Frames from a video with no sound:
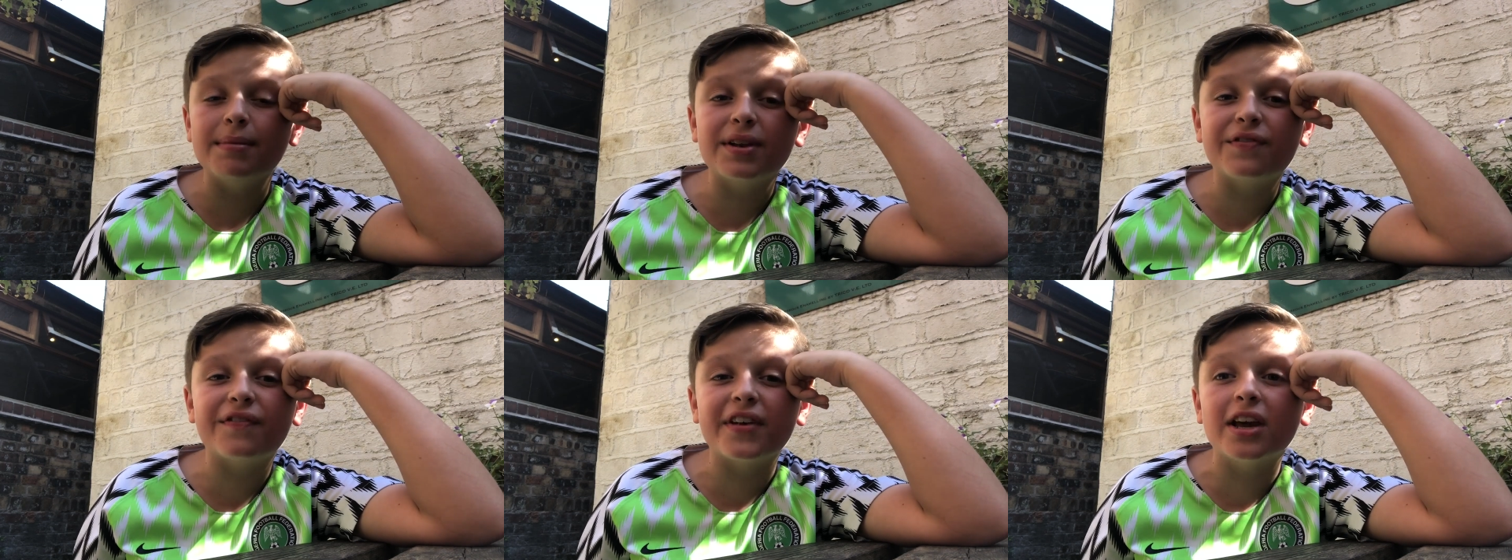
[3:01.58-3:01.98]
in
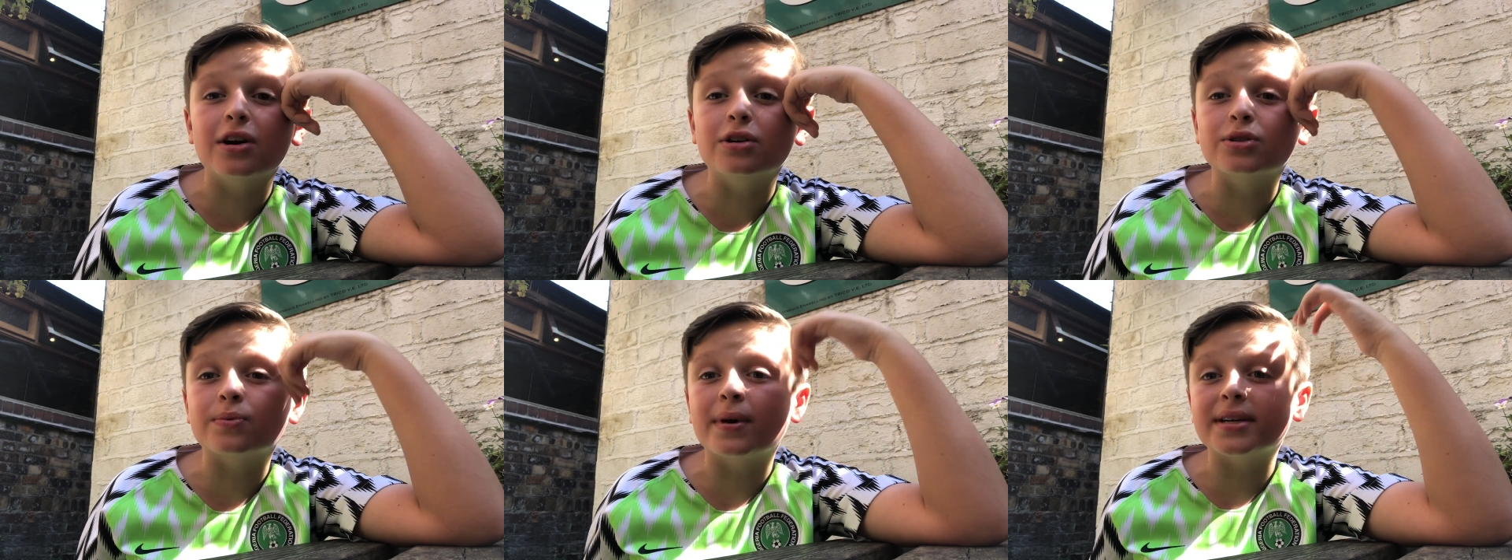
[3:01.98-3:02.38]

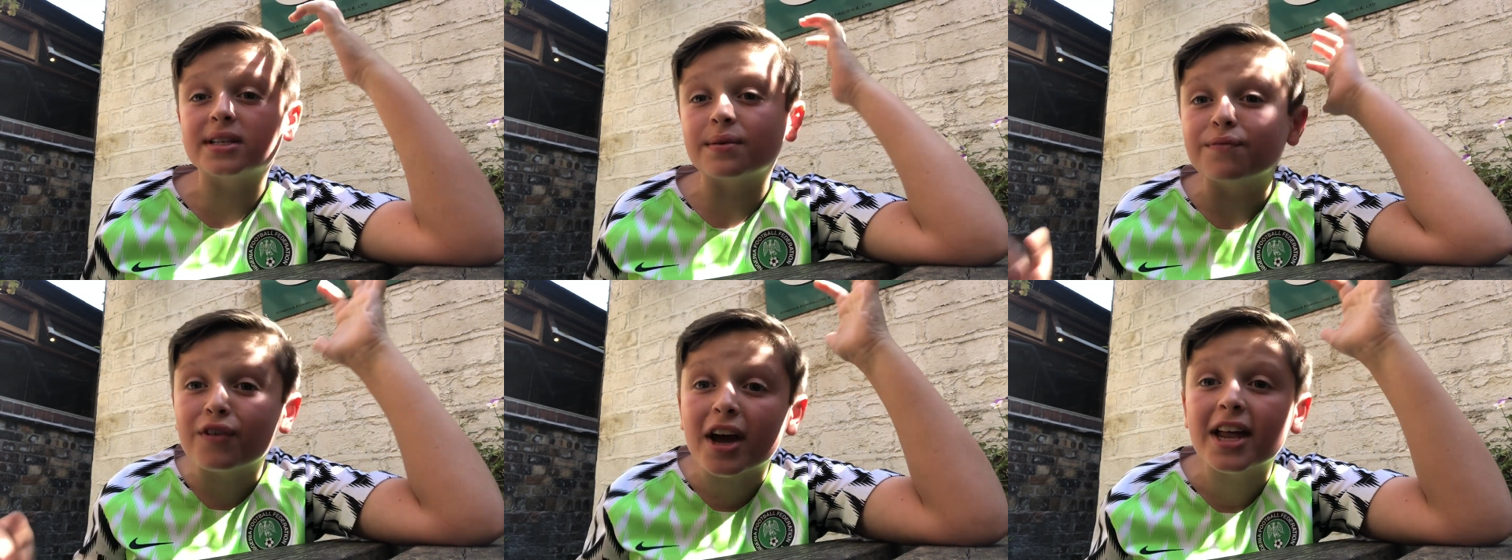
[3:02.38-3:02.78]
midfield,
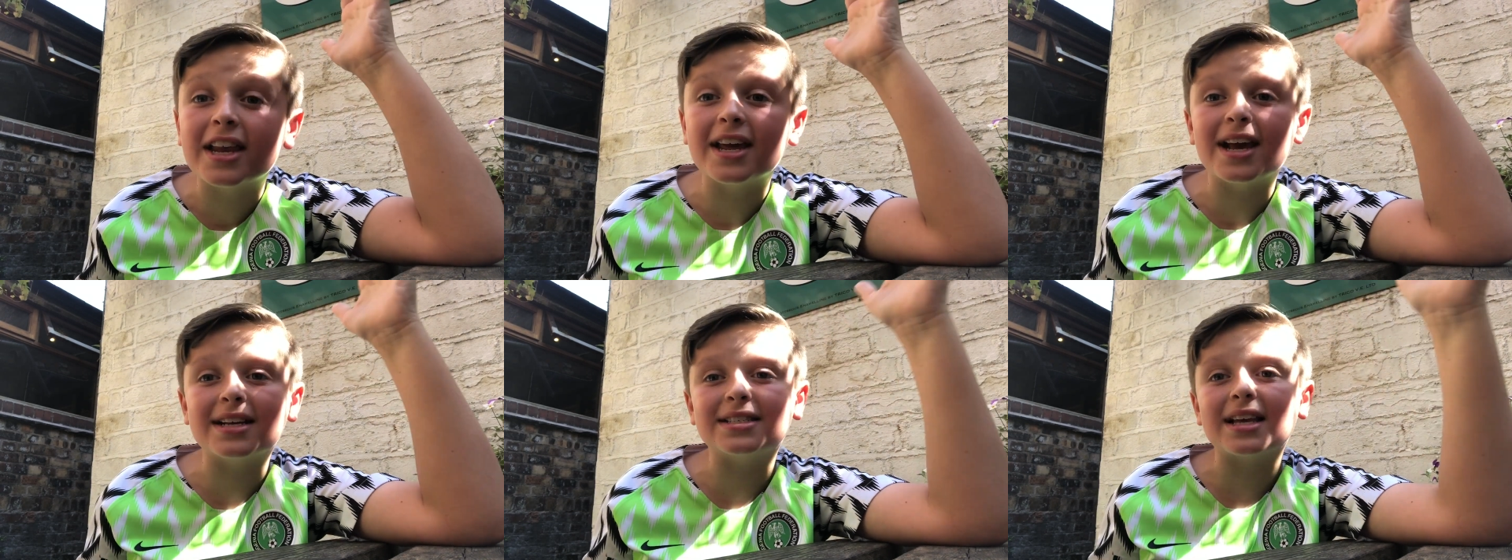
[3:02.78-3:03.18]
which I'm
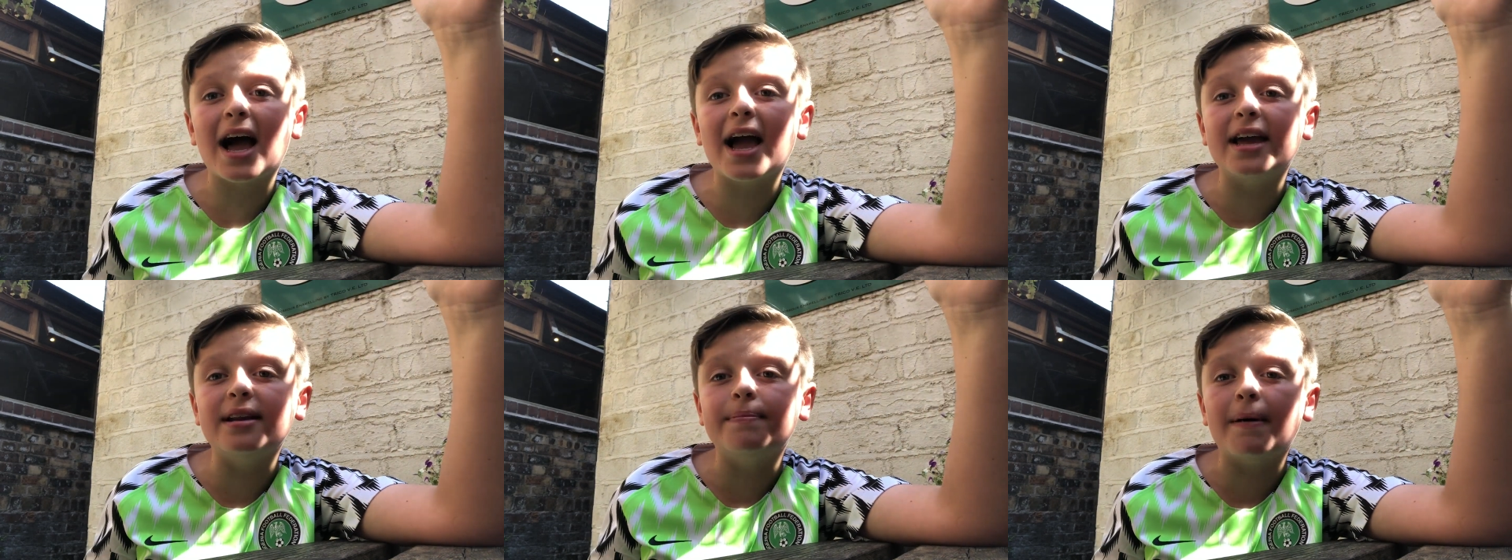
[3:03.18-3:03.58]
really
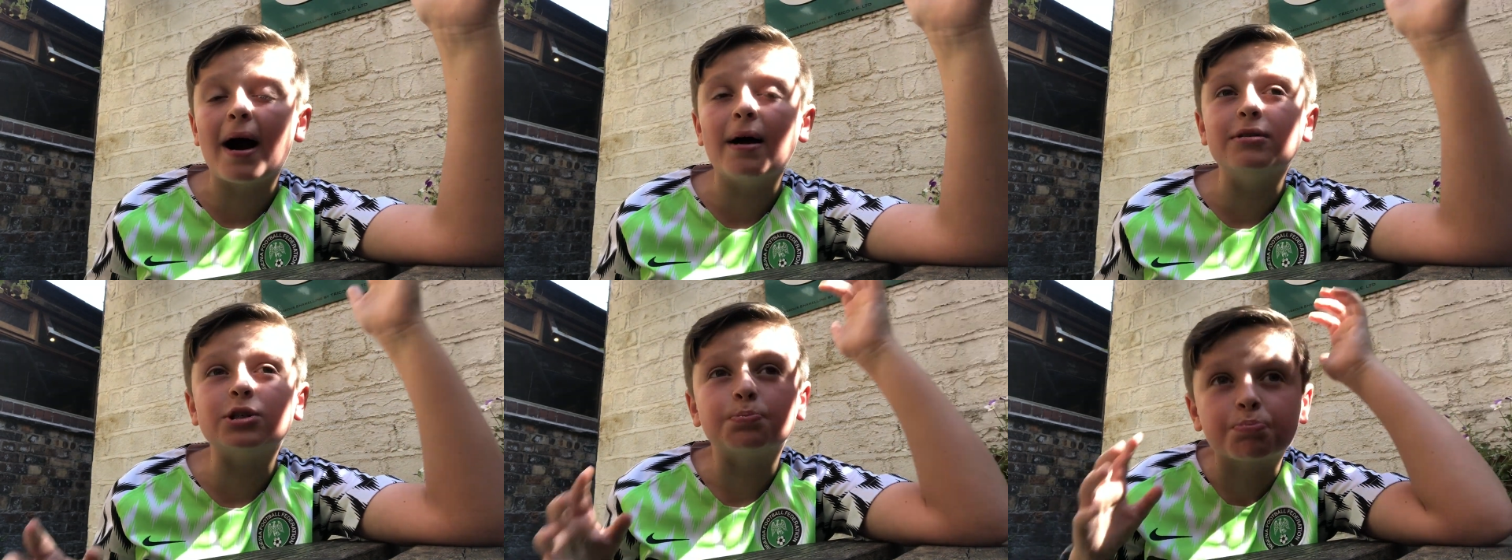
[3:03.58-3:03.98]
excited
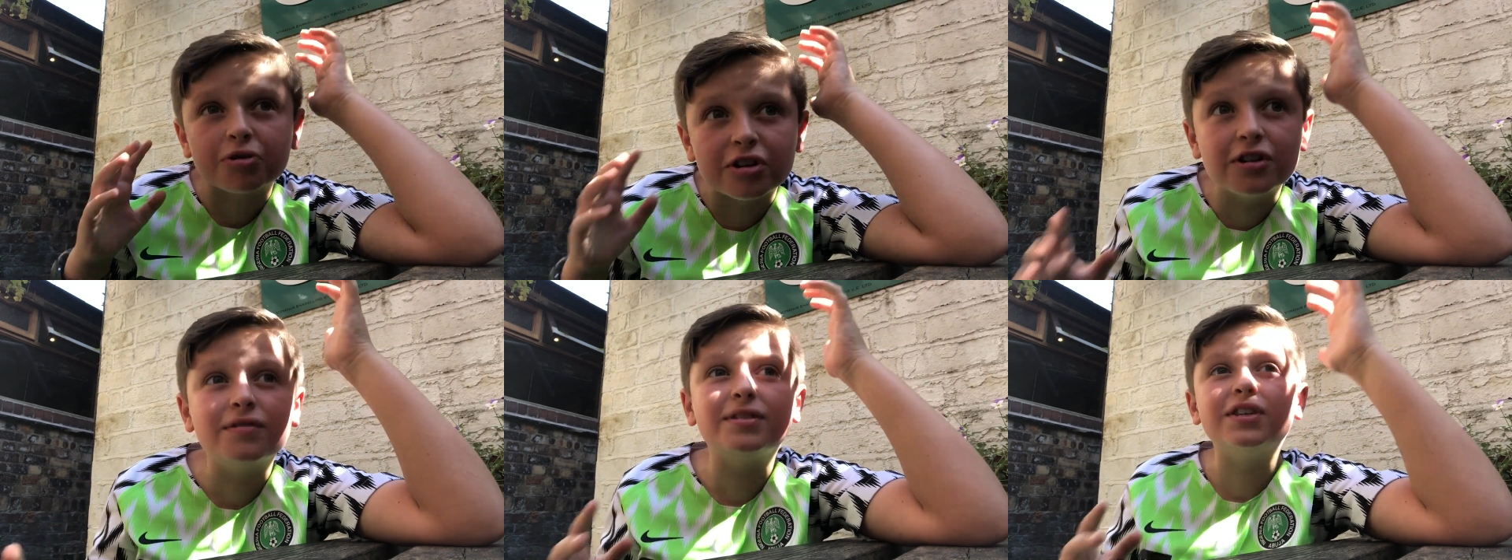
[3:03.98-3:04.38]
about, which
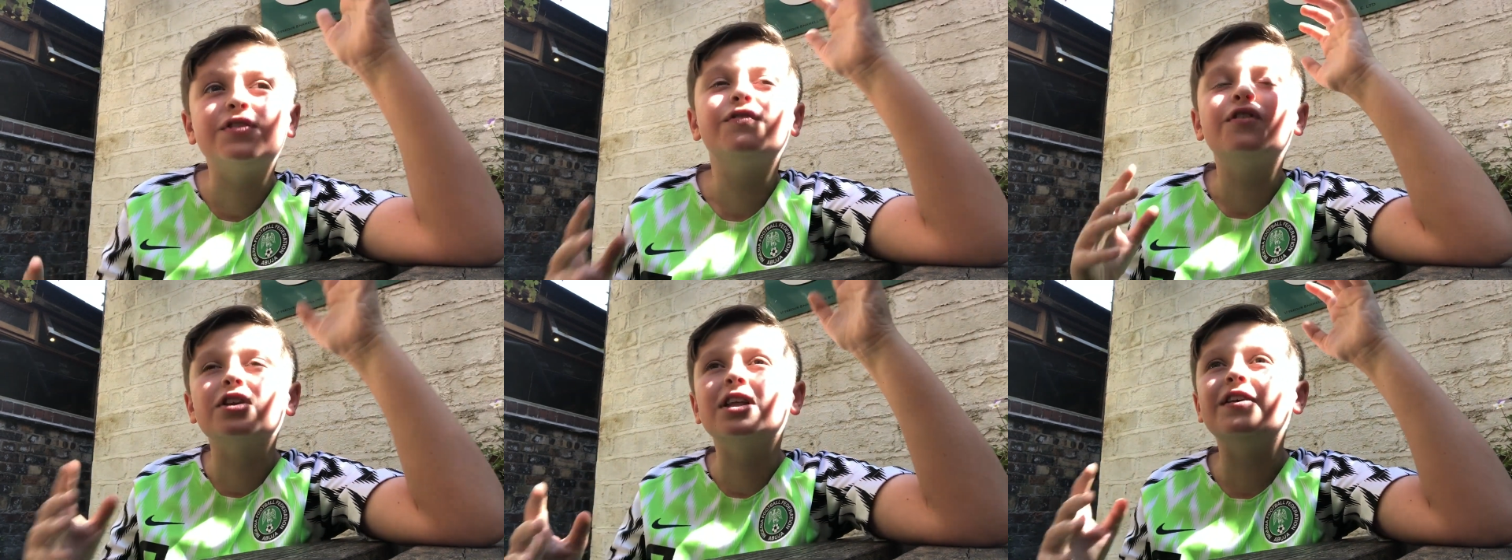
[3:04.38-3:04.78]
proves
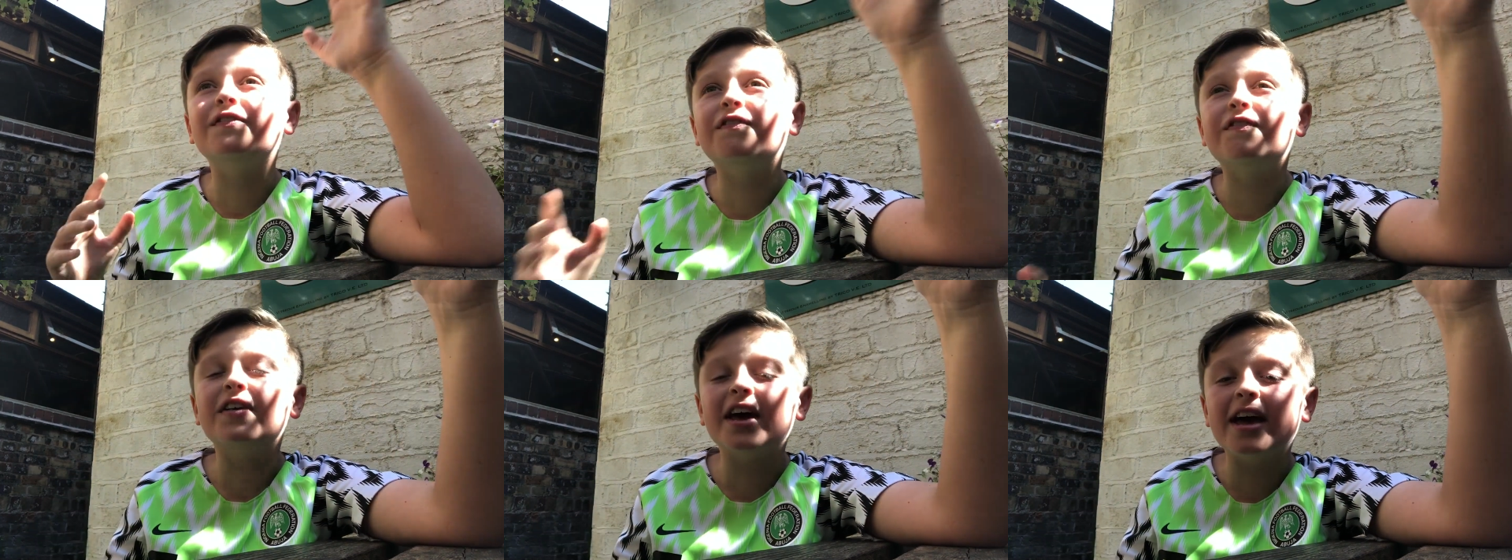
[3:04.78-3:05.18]
he's fully
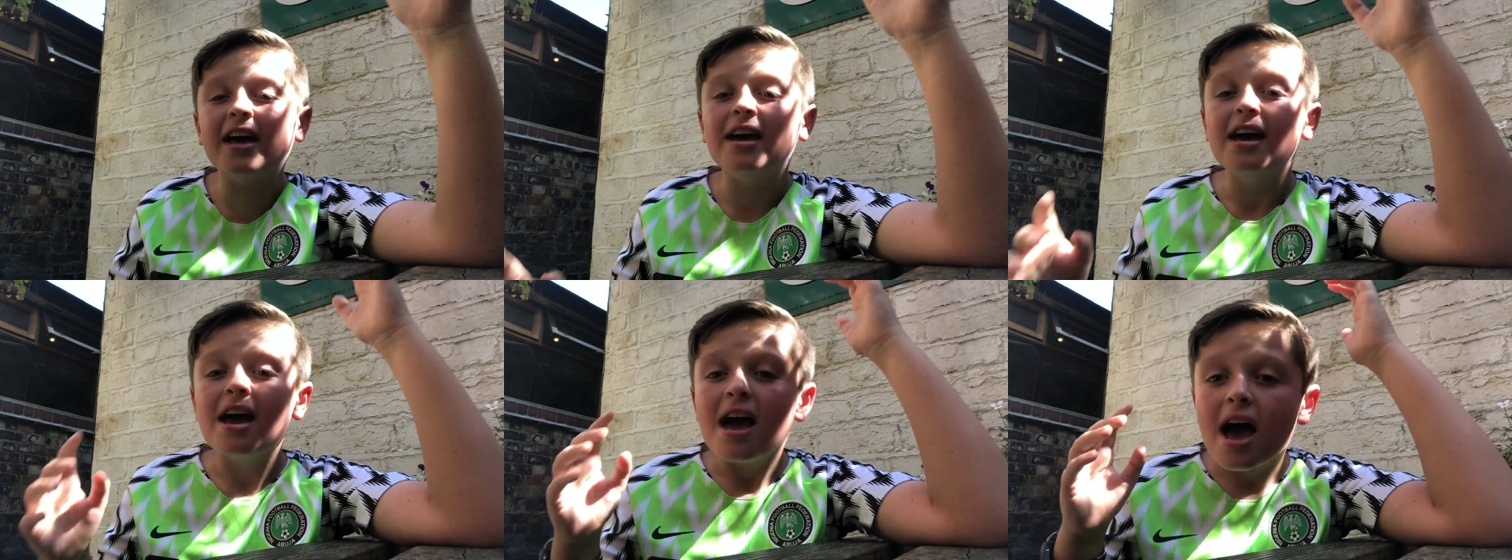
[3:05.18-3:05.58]
fit.